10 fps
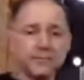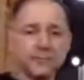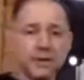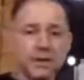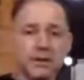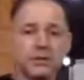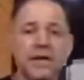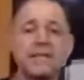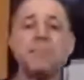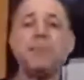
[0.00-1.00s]
So let's
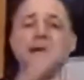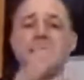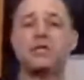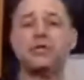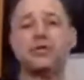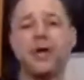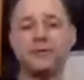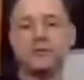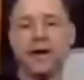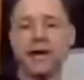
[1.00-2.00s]
apply this to software
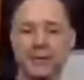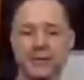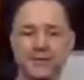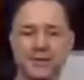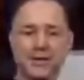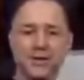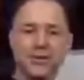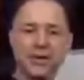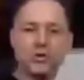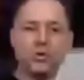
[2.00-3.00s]
development, right?
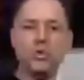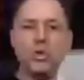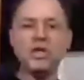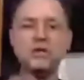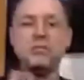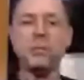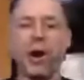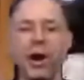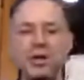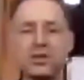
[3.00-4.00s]
So which part
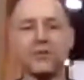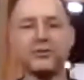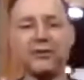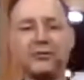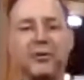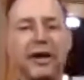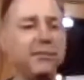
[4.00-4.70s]
of software development is